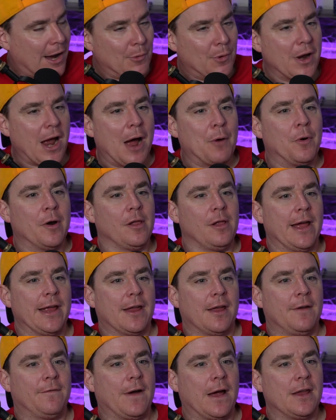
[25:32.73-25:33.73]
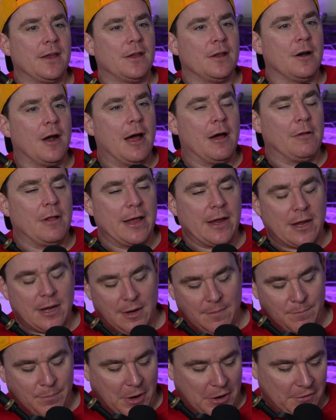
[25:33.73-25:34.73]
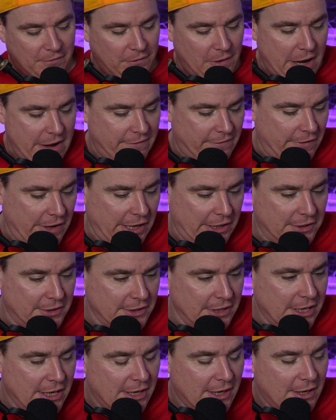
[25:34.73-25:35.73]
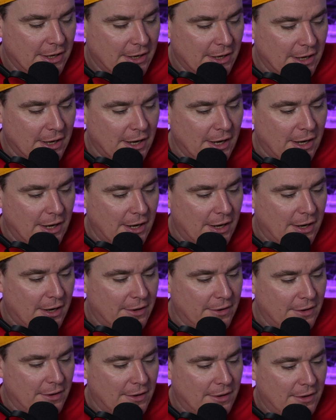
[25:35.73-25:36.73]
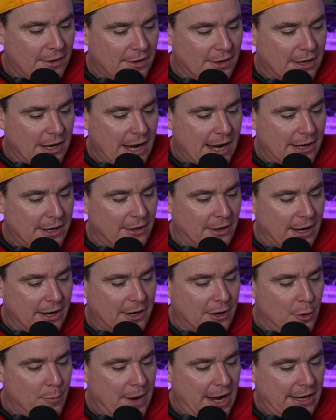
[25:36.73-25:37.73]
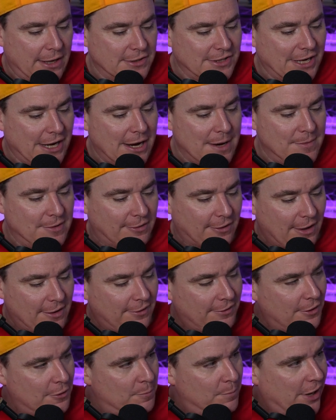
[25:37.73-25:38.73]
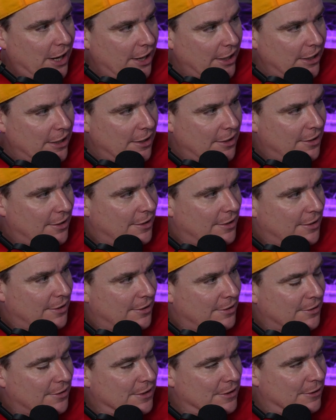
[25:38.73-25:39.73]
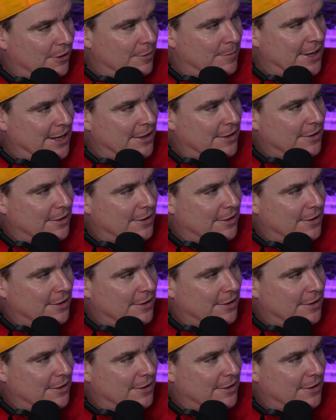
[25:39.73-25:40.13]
wonder, like, you know how, like, in Butterfly Effect, the guy could, like, go back in time inside his own body? You know what I mean?